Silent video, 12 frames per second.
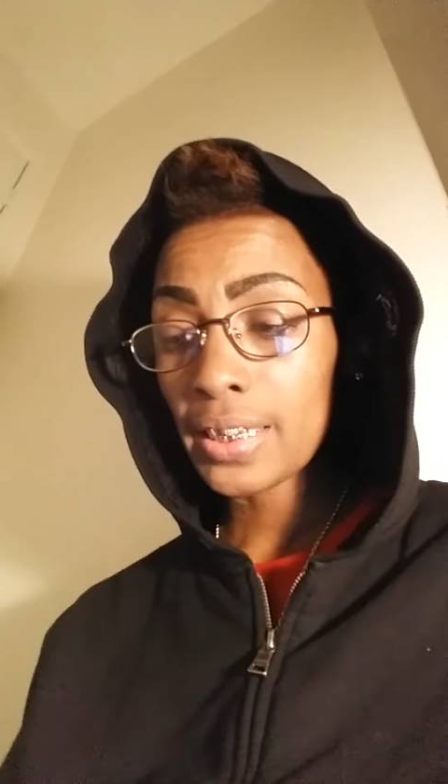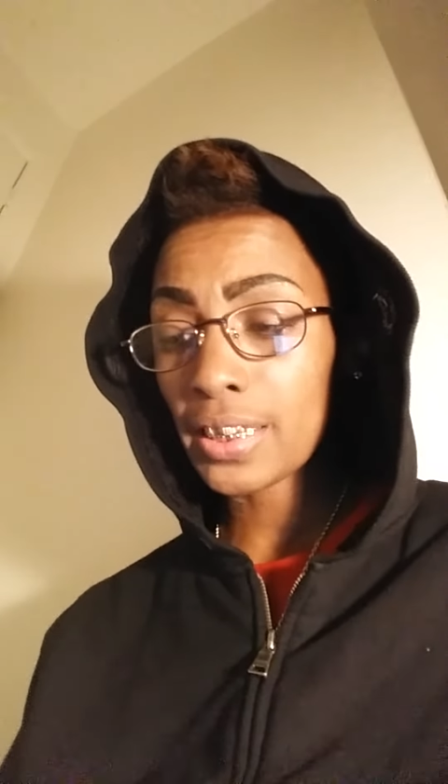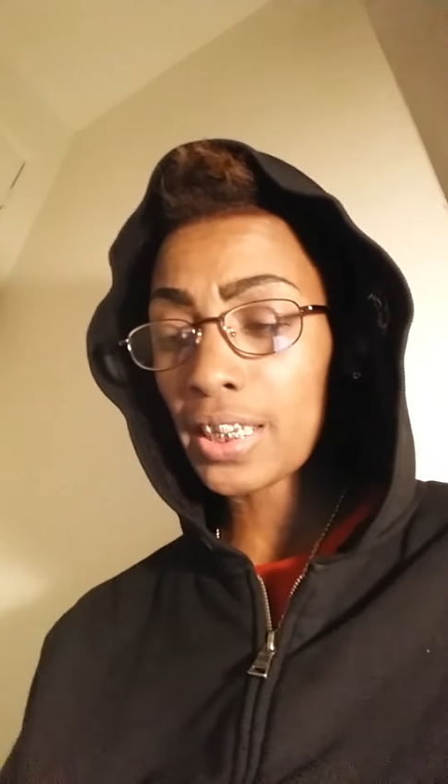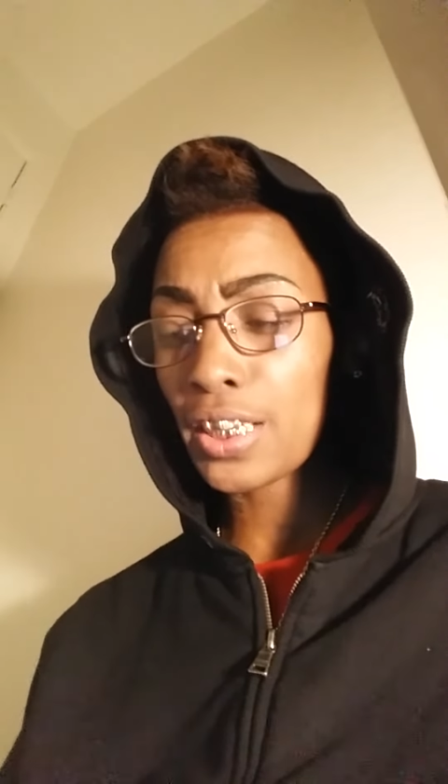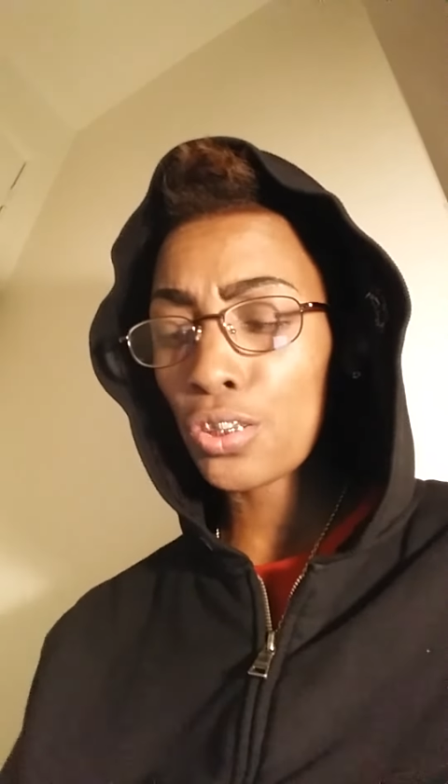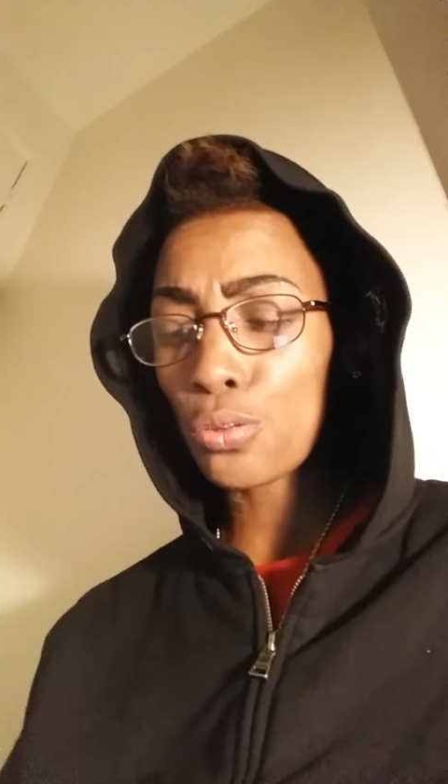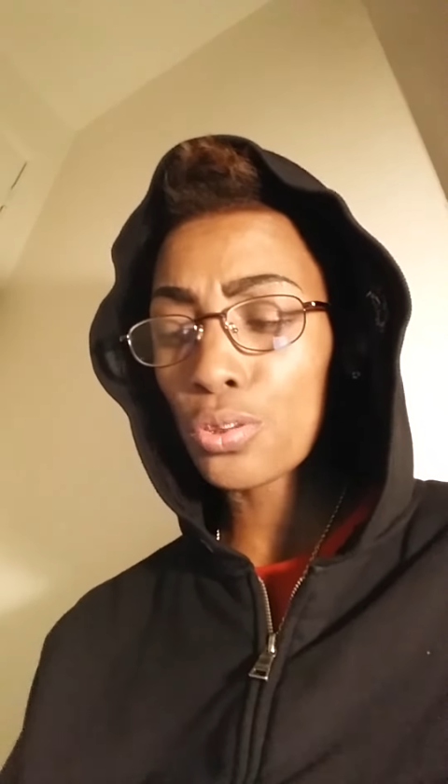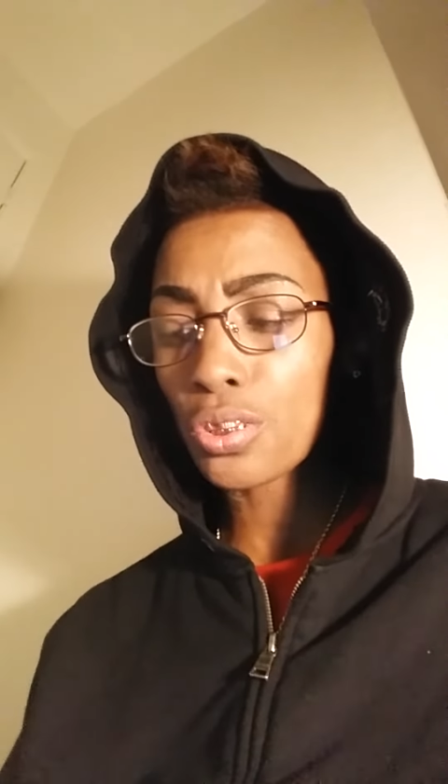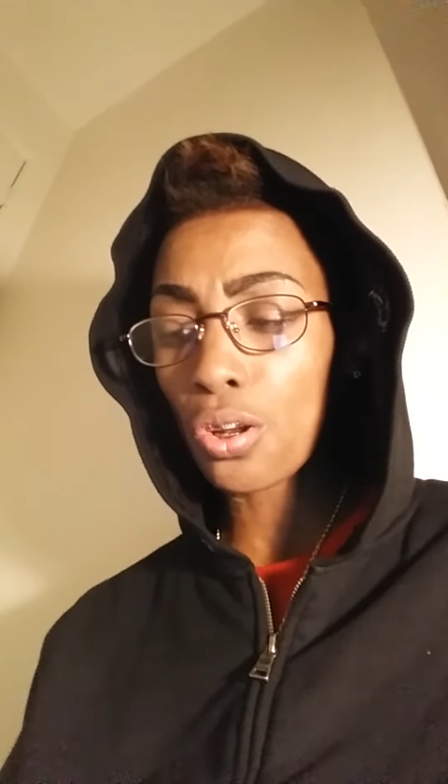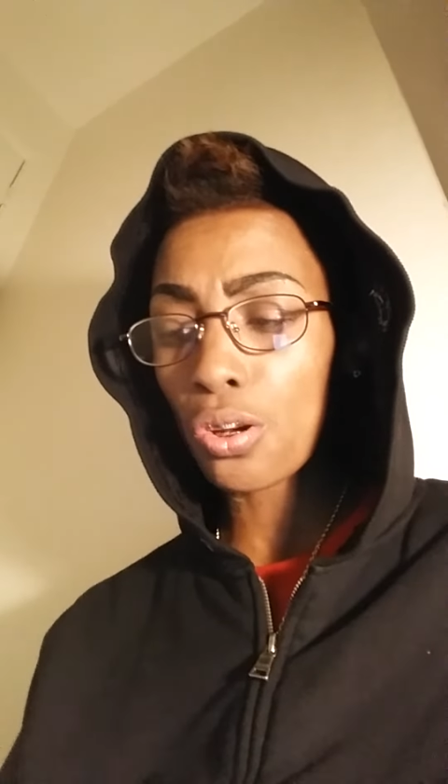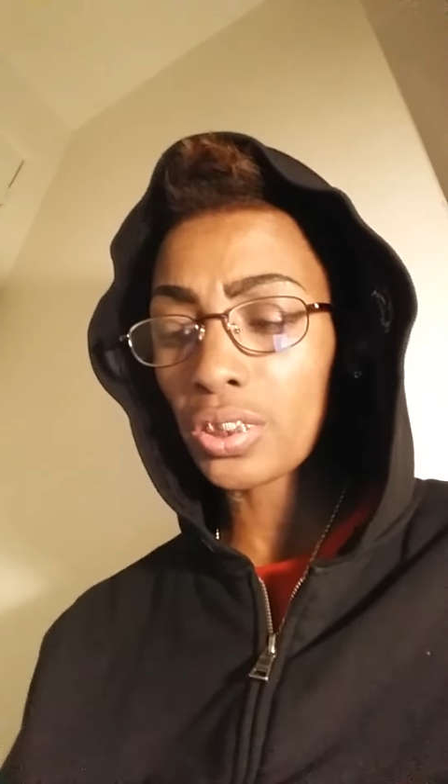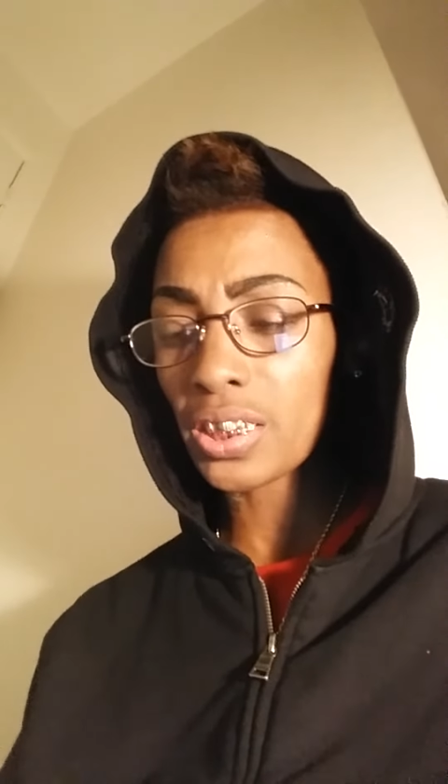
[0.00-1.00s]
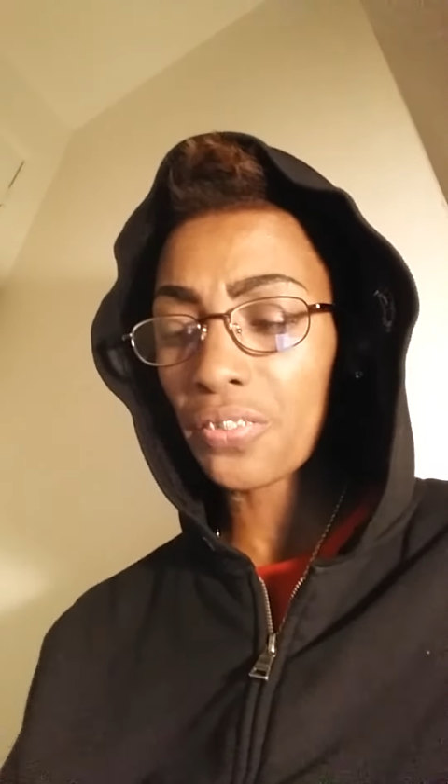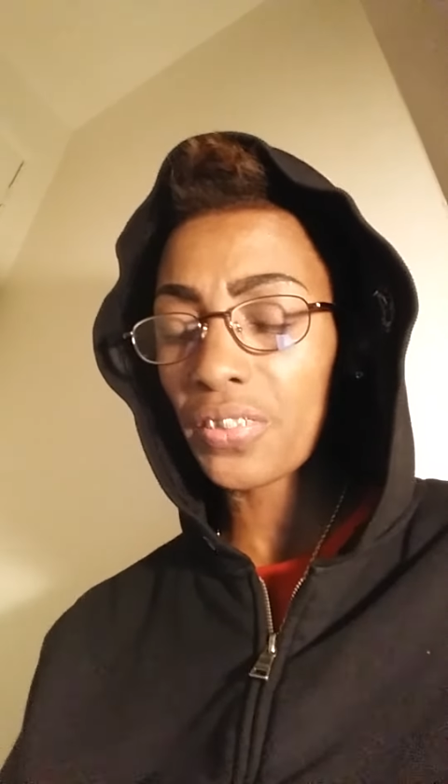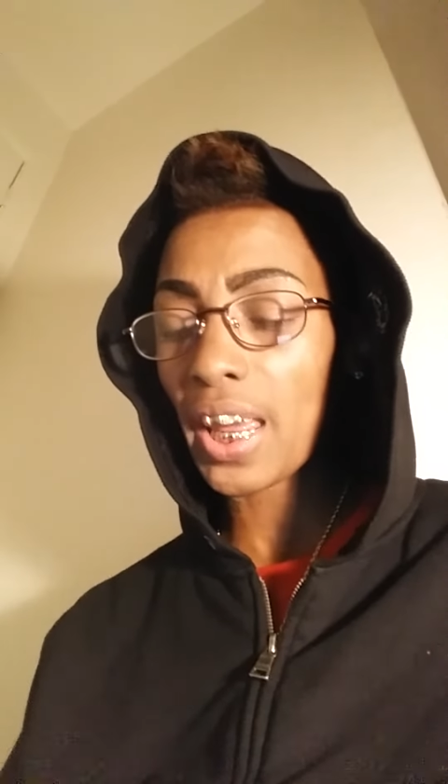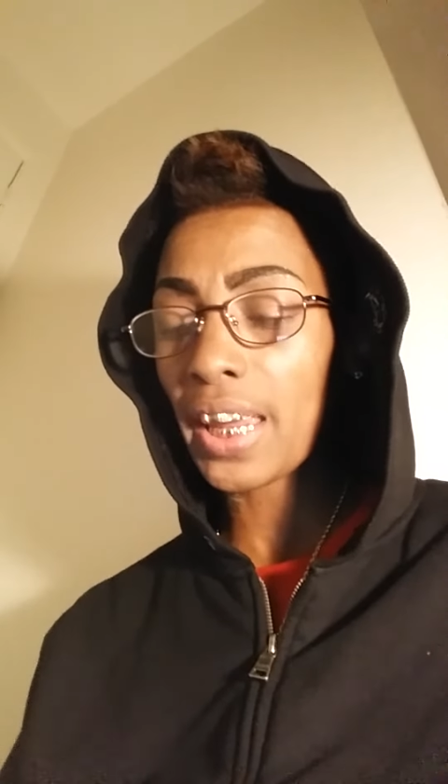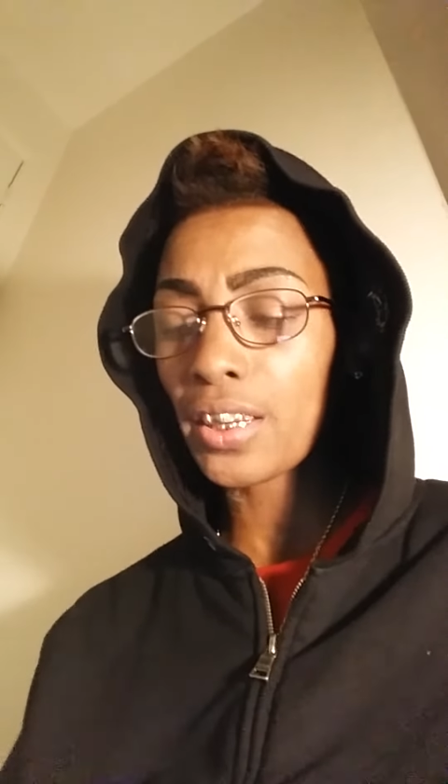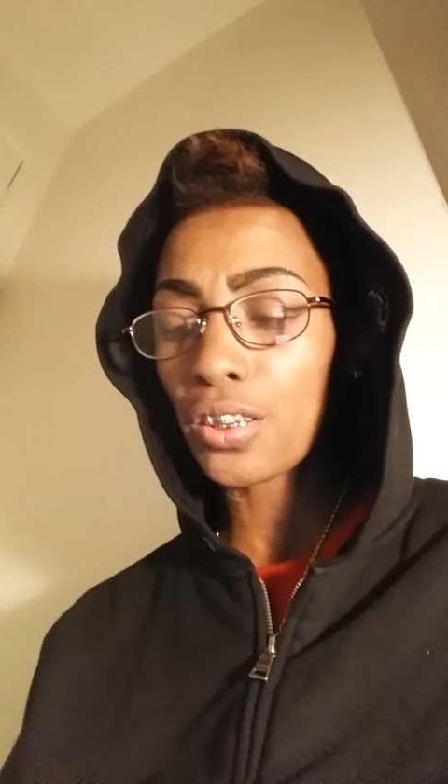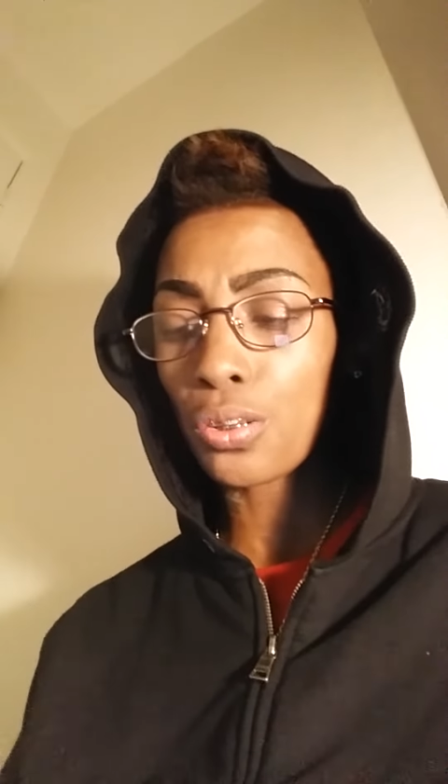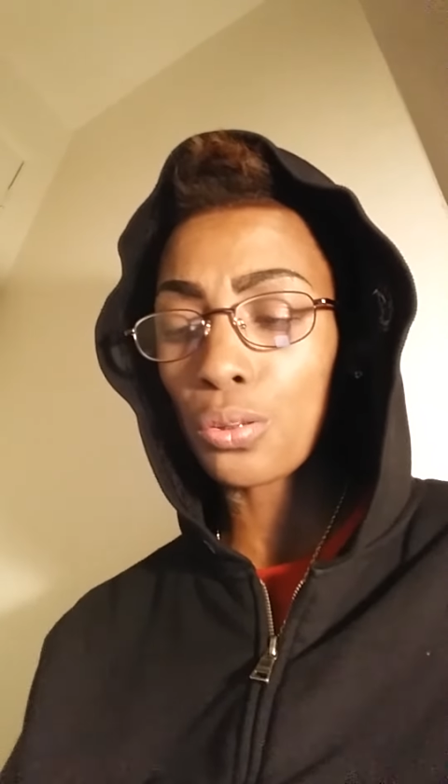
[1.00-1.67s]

sing you songs of thank